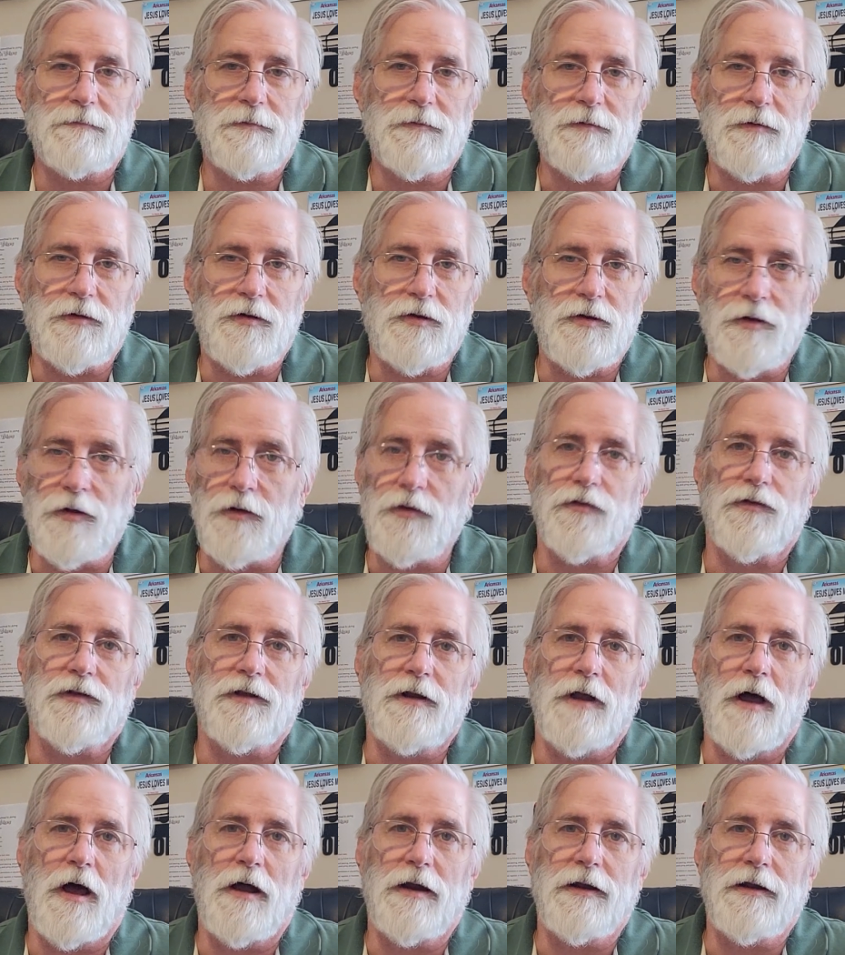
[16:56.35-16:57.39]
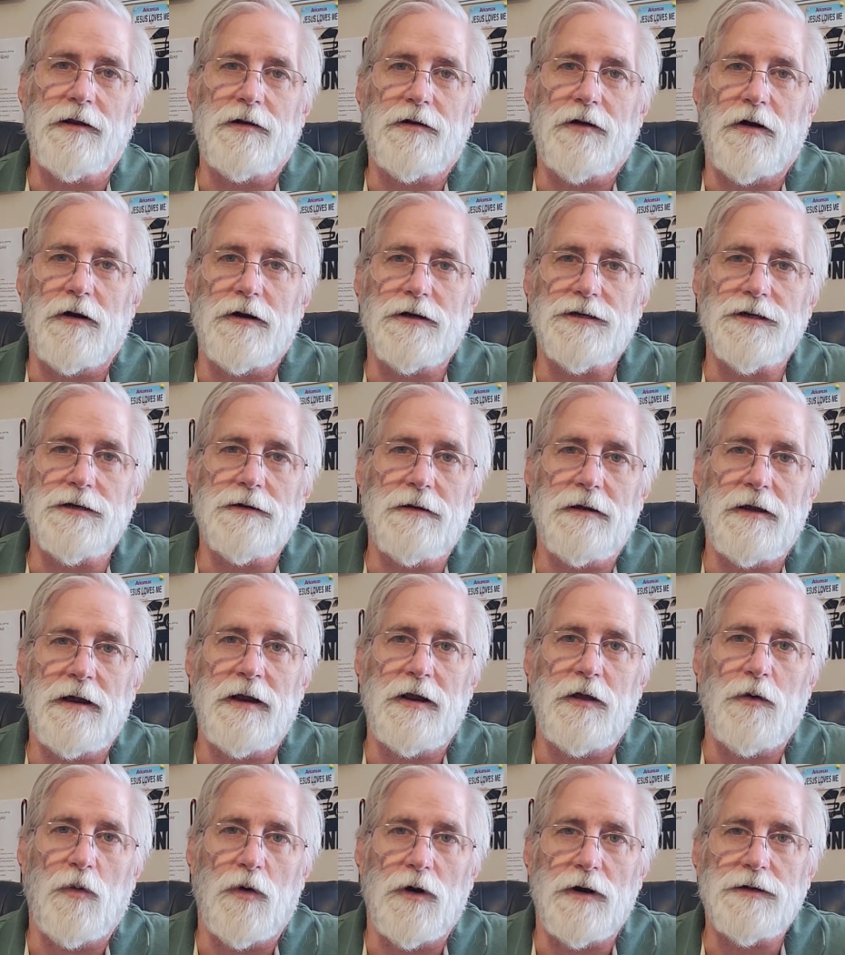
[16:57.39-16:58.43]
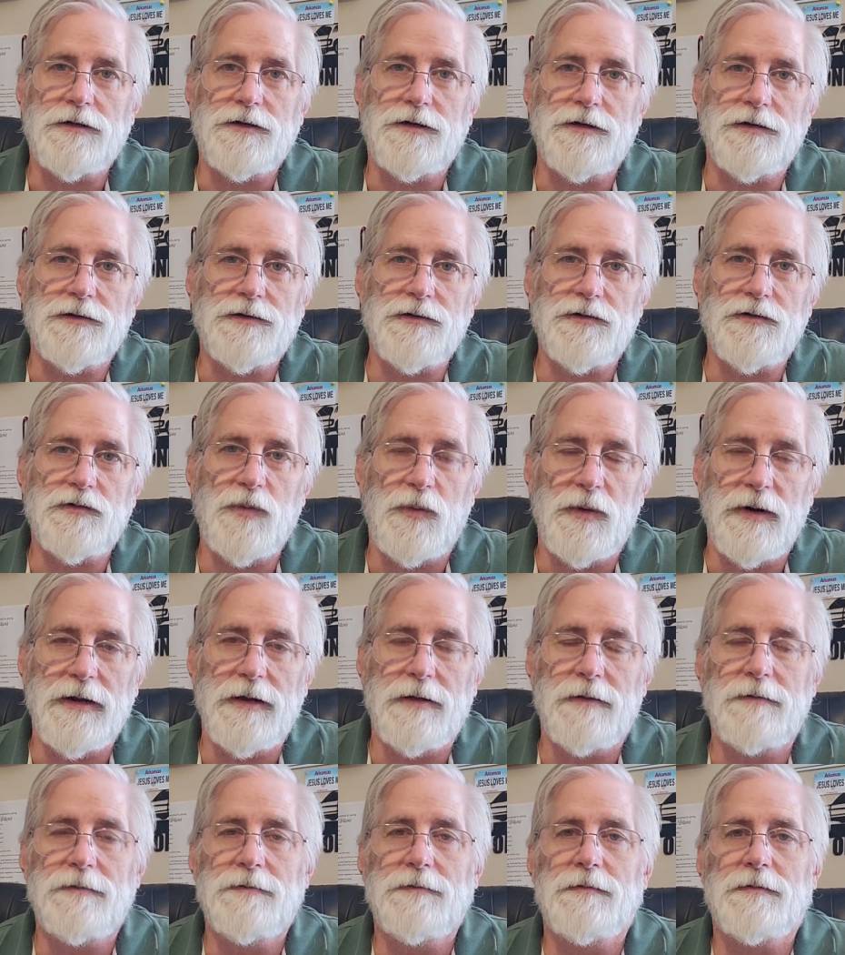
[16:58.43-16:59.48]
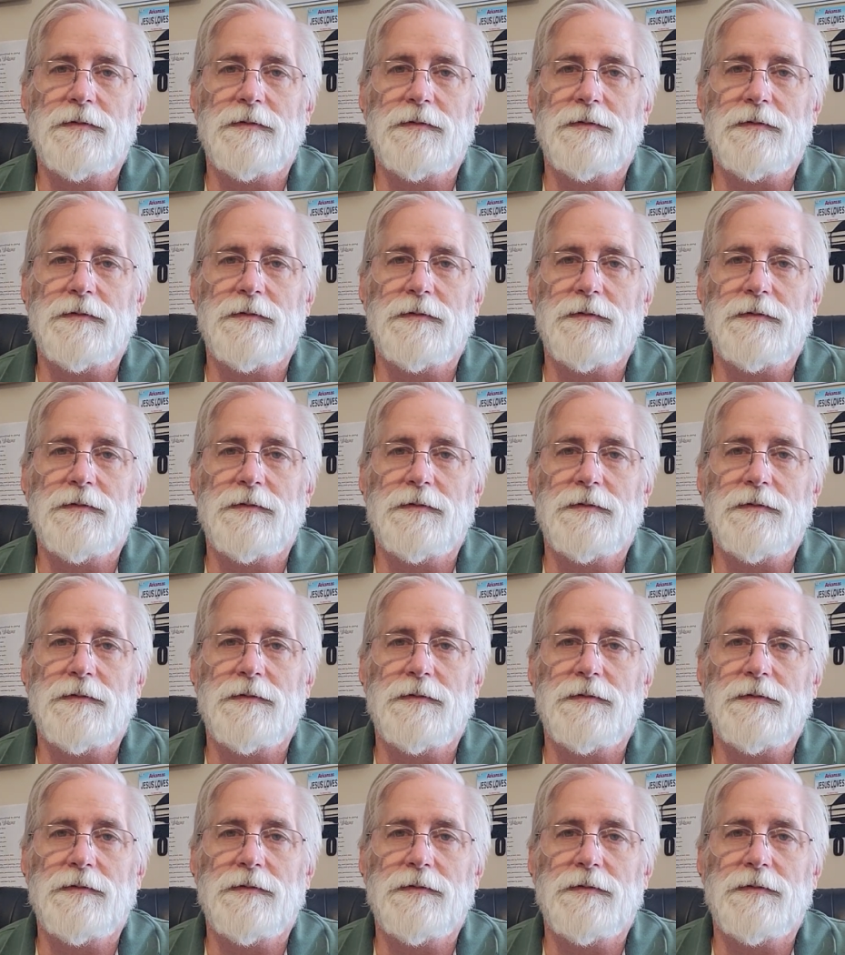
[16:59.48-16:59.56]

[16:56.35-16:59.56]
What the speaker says: you can use the Dawn detergent and it works just as well.